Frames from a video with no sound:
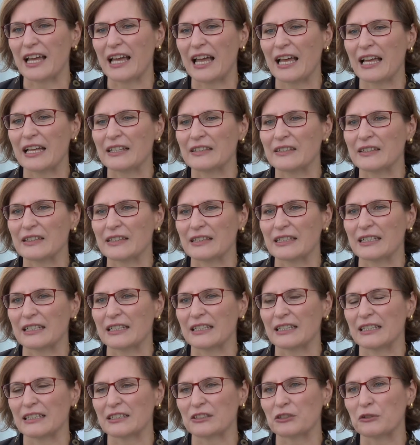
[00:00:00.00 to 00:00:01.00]
And
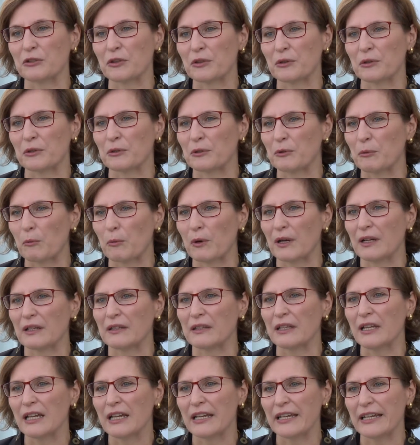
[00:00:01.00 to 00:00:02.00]
the third
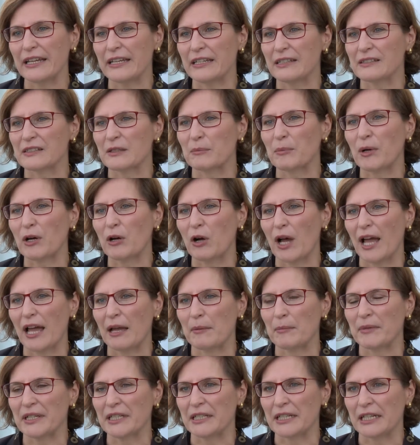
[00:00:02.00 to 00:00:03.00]
one is about
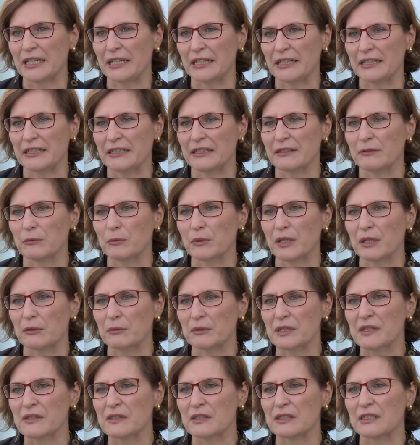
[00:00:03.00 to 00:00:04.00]
M&A, where
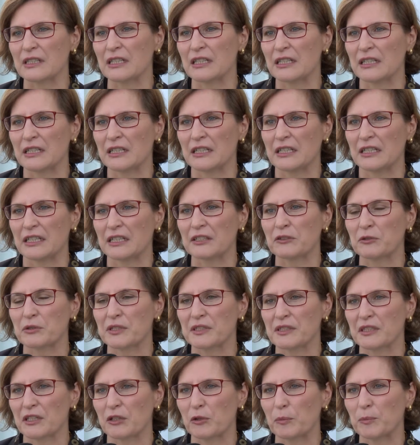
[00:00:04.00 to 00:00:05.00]
we see
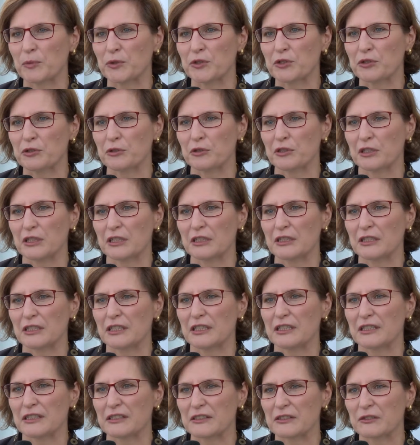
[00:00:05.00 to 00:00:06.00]
increasing
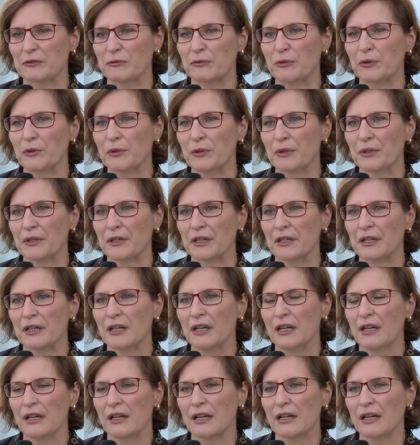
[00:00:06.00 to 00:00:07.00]
opportunities for
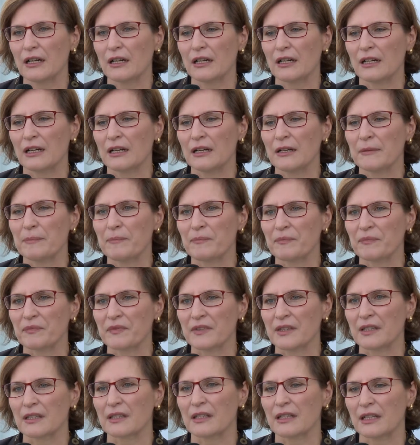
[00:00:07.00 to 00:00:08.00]

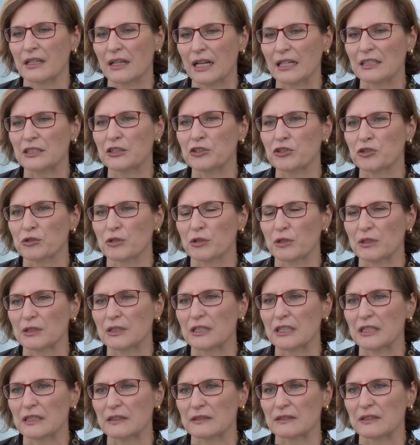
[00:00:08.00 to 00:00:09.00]
additional
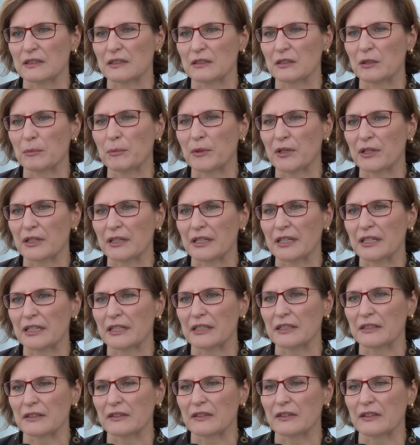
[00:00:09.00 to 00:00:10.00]
deals in the
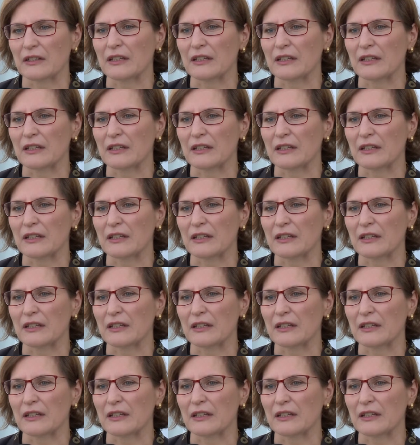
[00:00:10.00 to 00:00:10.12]
market,